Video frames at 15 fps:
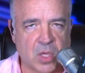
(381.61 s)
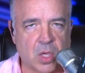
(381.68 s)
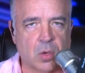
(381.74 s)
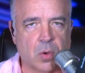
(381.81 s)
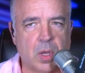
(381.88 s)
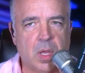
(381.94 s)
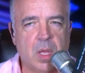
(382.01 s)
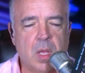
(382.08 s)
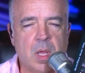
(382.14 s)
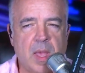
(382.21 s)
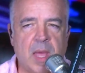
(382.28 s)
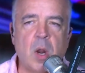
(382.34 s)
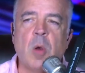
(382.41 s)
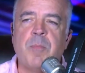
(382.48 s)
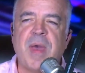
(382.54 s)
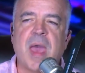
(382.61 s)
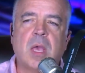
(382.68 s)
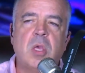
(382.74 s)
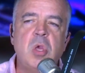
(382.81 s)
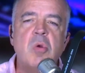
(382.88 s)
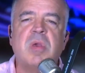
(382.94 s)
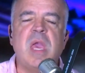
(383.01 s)
you. And
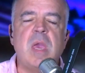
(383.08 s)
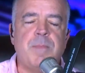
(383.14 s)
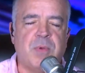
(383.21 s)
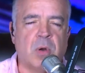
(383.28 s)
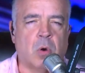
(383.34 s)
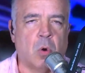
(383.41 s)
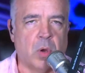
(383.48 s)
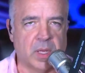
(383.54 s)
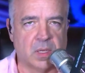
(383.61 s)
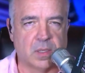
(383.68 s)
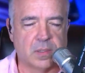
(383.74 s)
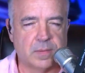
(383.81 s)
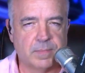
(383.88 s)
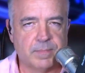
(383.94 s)
OPEC, you keep your oil.